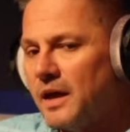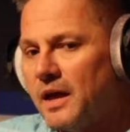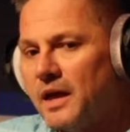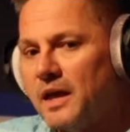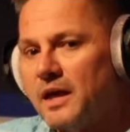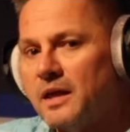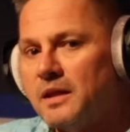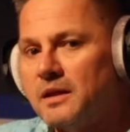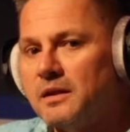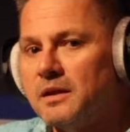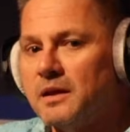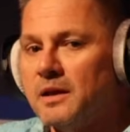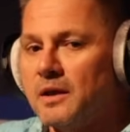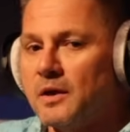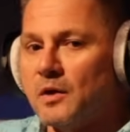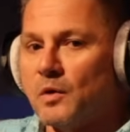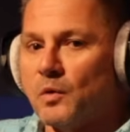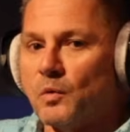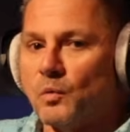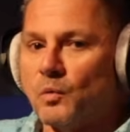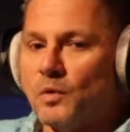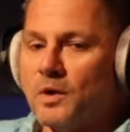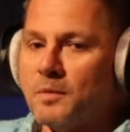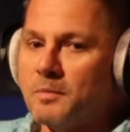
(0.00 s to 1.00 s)
And
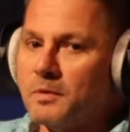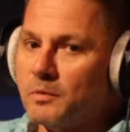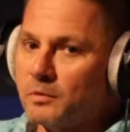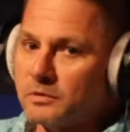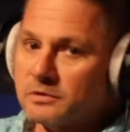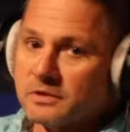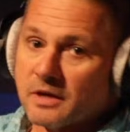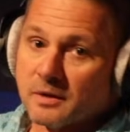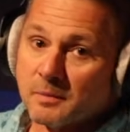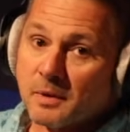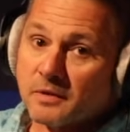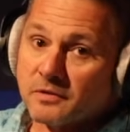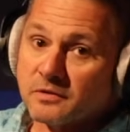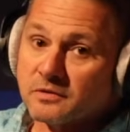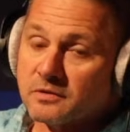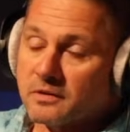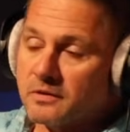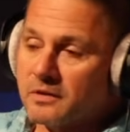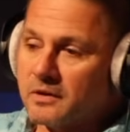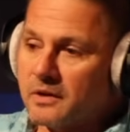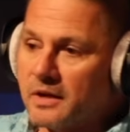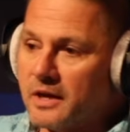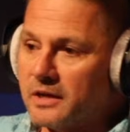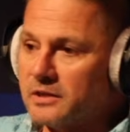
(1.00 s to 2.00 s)
women, we'll talk about this
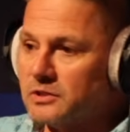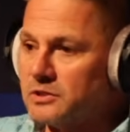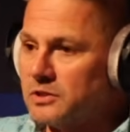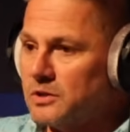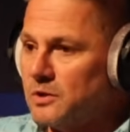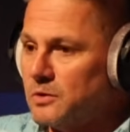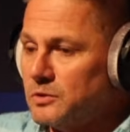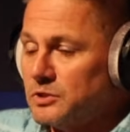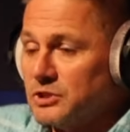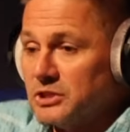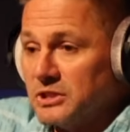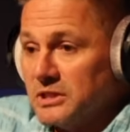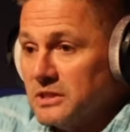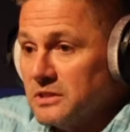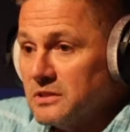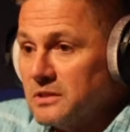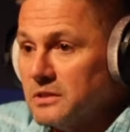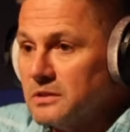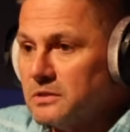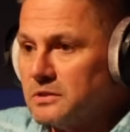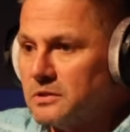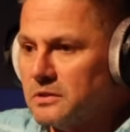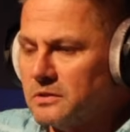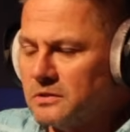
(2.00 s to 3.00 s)
on the next show. She's
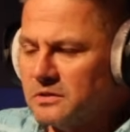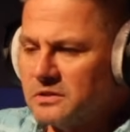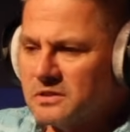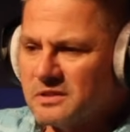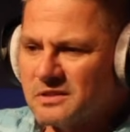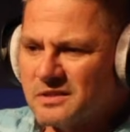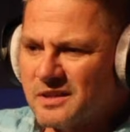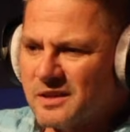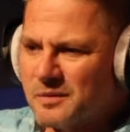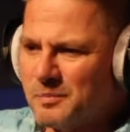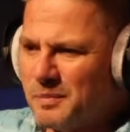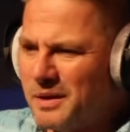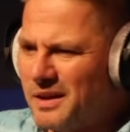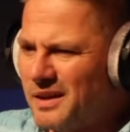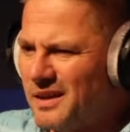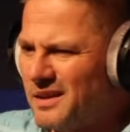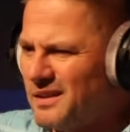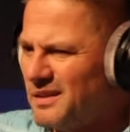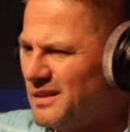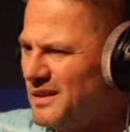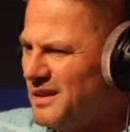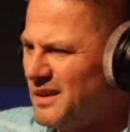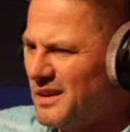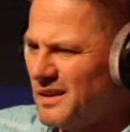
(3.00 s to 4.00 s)
in tune. She's like,
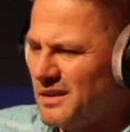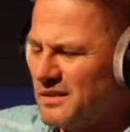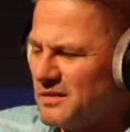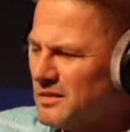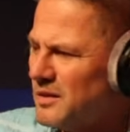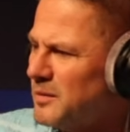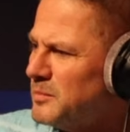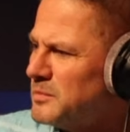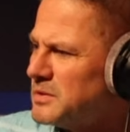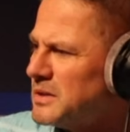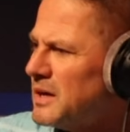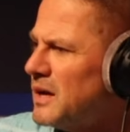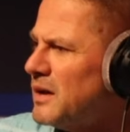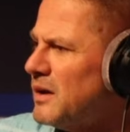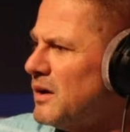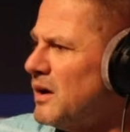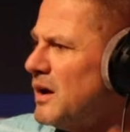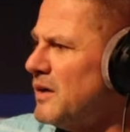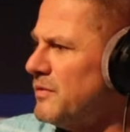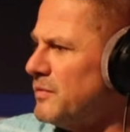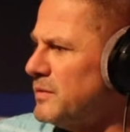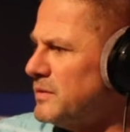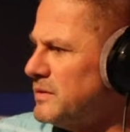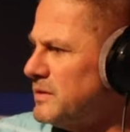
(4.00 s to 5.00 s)
man, something's kind of
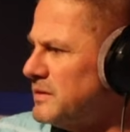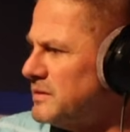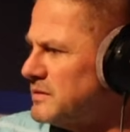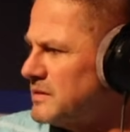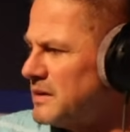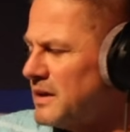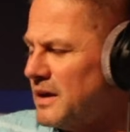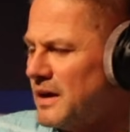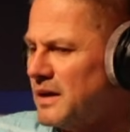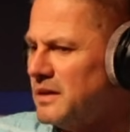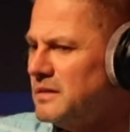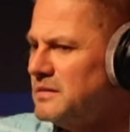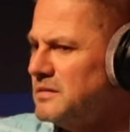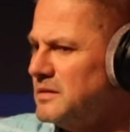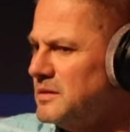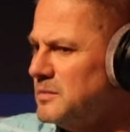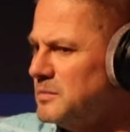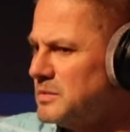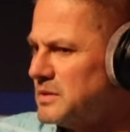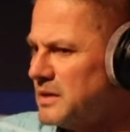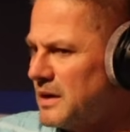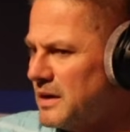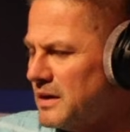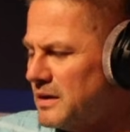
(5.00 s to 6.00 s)
off with this guy. He
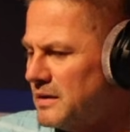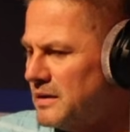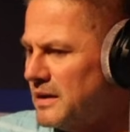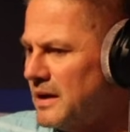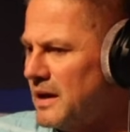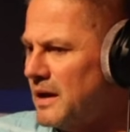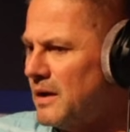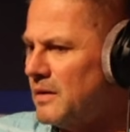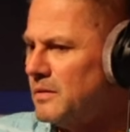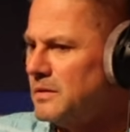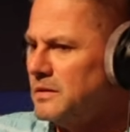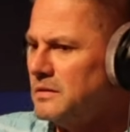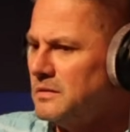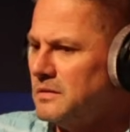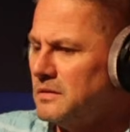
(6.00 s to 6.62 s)
seems kind of down.